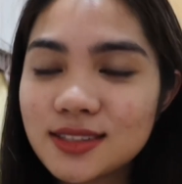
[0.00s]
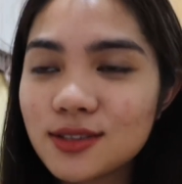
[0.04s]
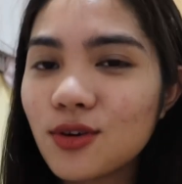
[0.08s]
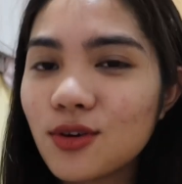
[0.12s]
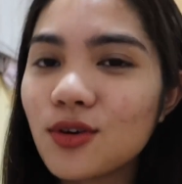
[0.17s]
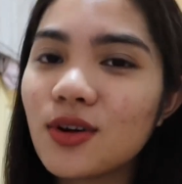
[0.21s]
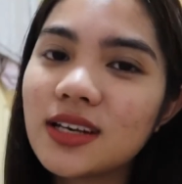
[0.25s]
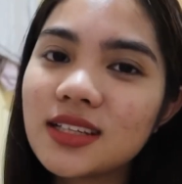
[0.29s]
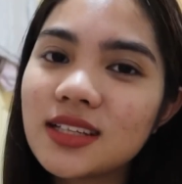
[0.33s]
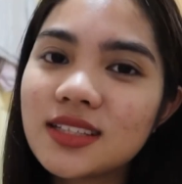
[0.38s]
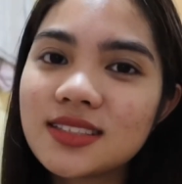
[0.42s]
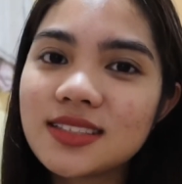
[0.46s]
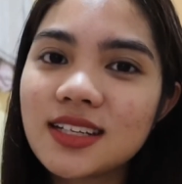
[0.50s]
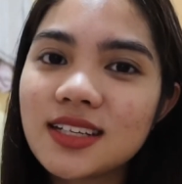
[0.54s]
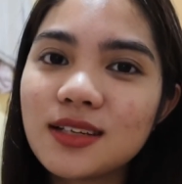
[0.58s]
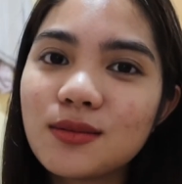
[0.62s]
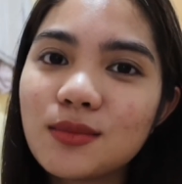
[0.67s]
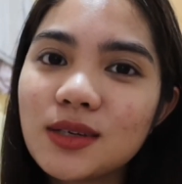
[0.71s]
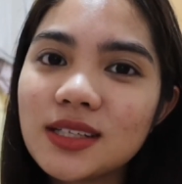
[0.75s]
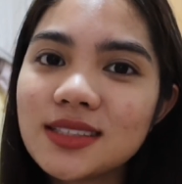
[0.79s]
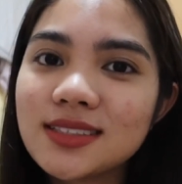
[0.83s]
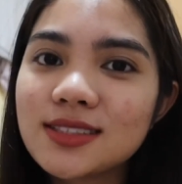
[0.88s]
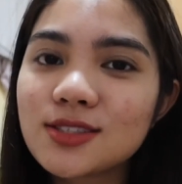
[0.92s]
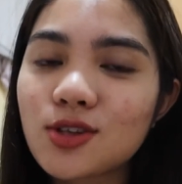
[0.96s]
So it's in
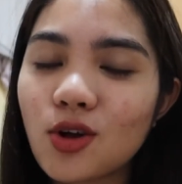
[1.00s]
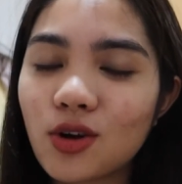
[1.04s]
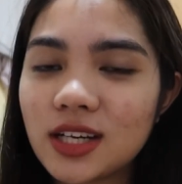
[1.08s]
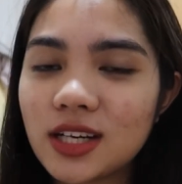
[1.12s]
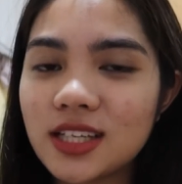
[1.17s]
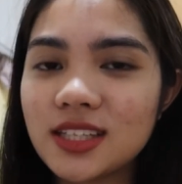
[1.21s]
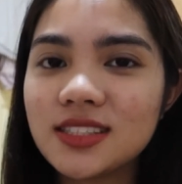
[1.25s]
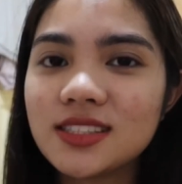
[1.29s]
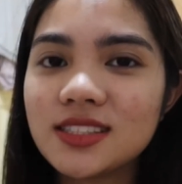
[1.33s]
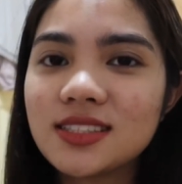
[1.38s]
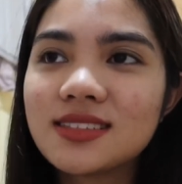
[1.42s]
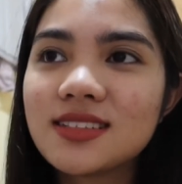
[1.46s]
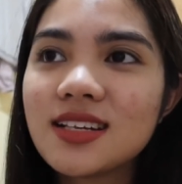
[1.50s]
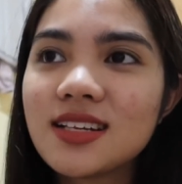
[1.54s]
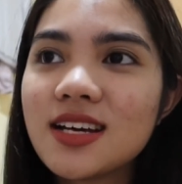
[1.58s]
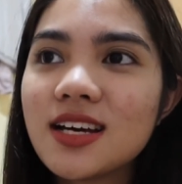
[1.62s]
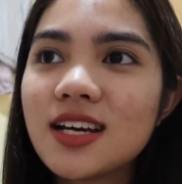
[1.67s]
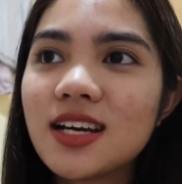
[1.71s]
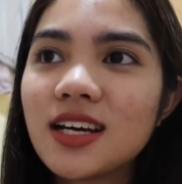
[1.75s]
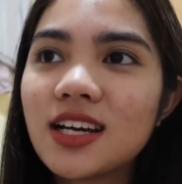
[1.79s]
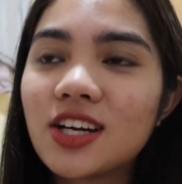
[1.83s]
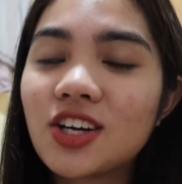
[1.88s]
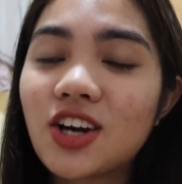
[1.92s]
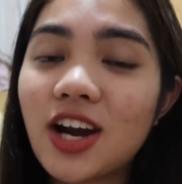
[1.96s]
my stories
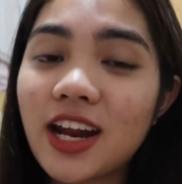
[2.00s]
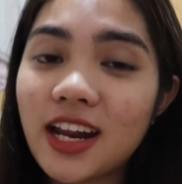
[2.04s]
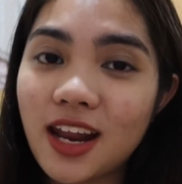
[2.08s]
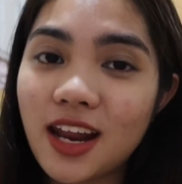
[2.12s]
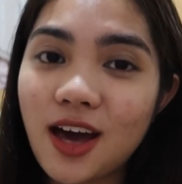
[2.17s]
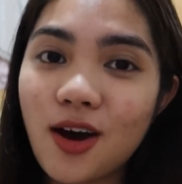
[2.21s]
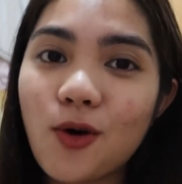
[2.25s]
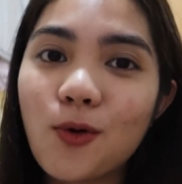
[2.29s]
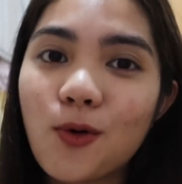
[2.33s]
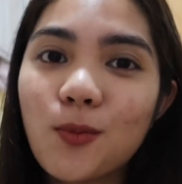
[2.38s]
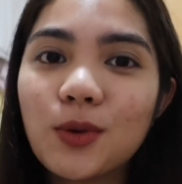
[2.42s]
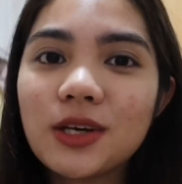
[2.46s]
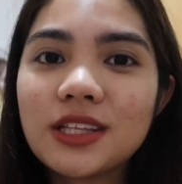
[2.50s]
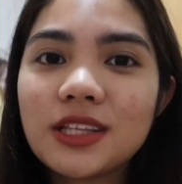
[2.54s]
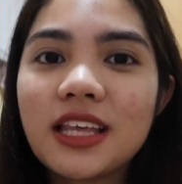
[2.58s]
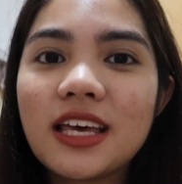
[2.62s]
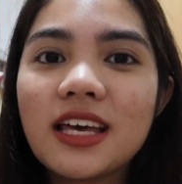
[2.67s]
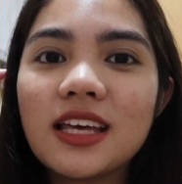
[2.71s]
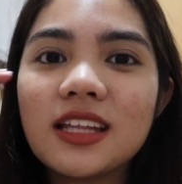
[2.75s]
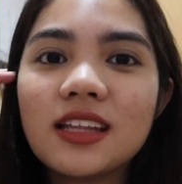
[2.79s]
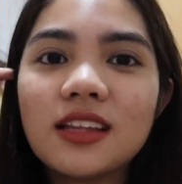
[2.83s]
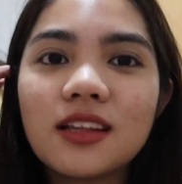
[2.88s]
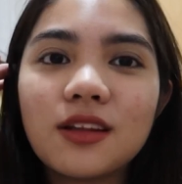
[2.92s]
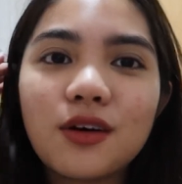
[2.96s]
right now. But
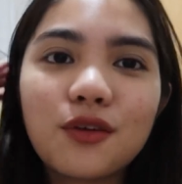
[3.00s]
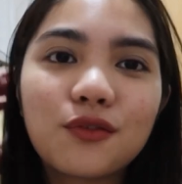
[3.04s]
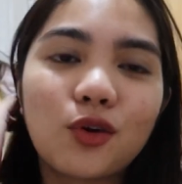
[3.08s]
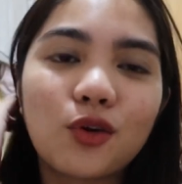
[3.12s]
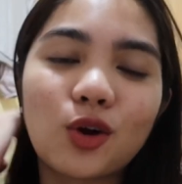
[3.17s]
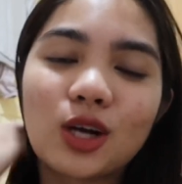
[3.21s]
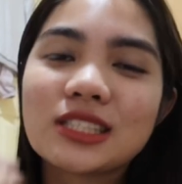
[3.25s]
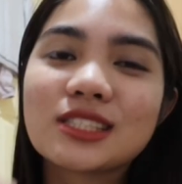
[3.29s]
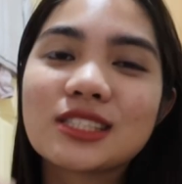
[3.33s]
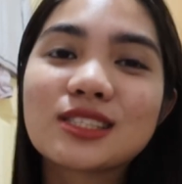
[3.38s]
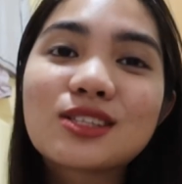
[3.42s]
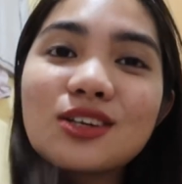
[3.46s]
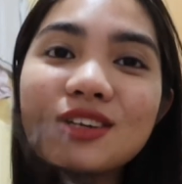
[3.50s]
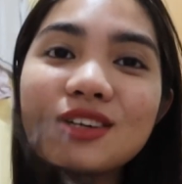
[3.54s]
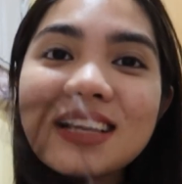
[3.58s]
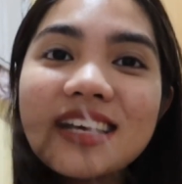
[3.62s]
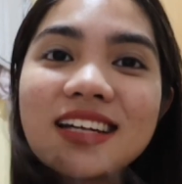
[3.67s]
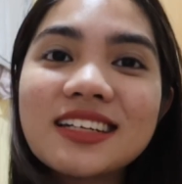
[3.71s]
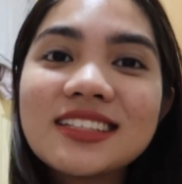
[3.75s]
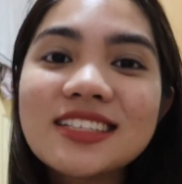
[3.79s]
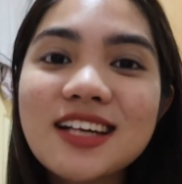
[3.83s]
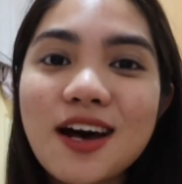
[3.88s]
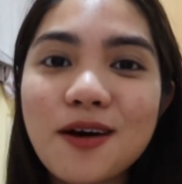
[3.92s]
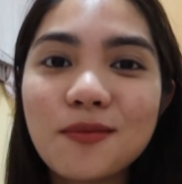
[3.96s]
then, of course, gusto ko lang
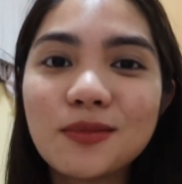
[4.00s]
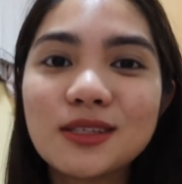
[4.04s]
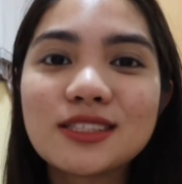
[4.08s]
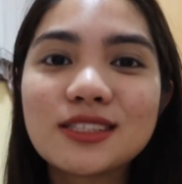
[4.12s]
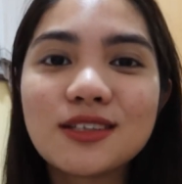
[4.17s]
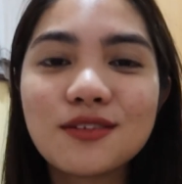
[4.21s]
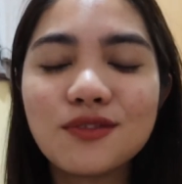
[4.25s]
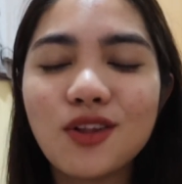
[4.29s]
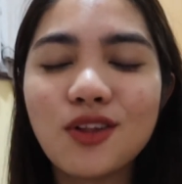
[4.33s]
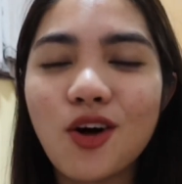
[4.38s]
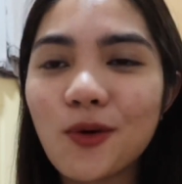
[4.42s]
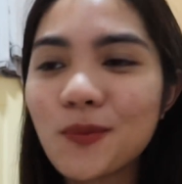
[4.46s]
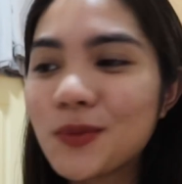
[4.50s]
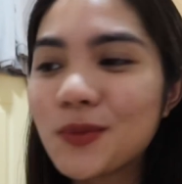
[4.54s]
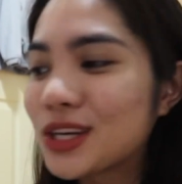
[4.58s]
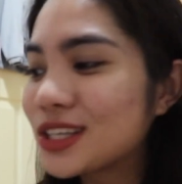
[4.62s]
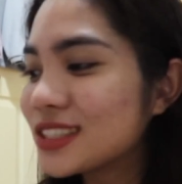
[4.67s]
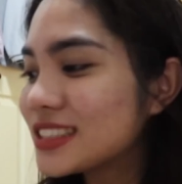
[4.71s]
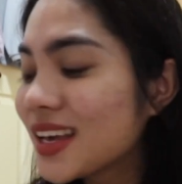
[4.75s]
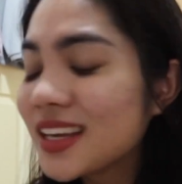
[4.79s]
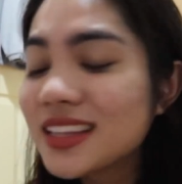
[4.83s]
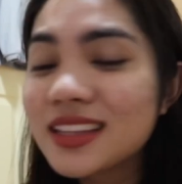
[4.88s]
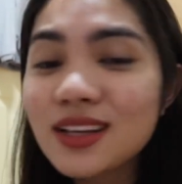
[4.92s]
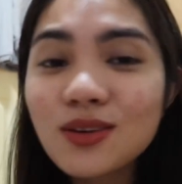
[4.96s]
isama sa vlog
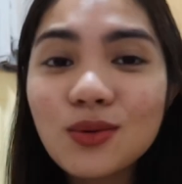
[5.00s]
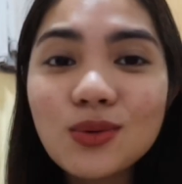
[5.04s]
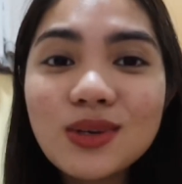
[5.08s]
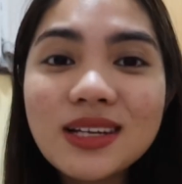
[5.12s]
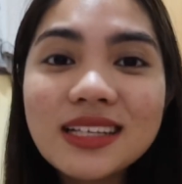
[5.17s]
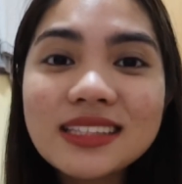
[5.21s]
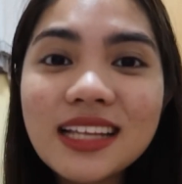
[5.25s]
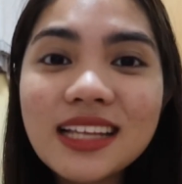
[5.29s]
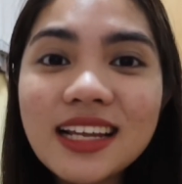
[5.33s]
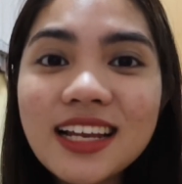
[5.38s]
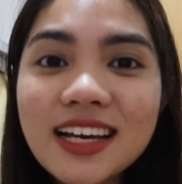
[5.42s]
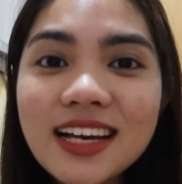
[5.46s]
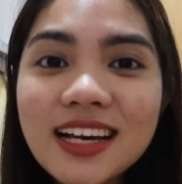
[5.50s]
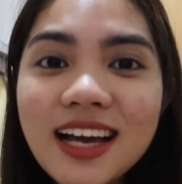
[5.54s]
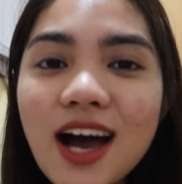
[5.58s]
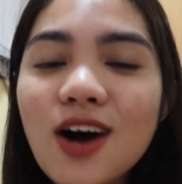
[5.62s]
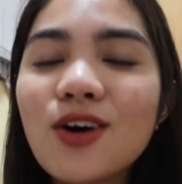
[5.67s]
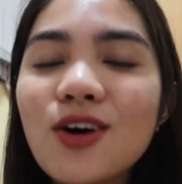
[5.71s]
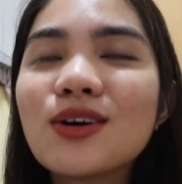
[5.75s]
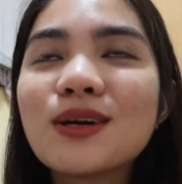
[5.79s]
because nagulat talaga ako.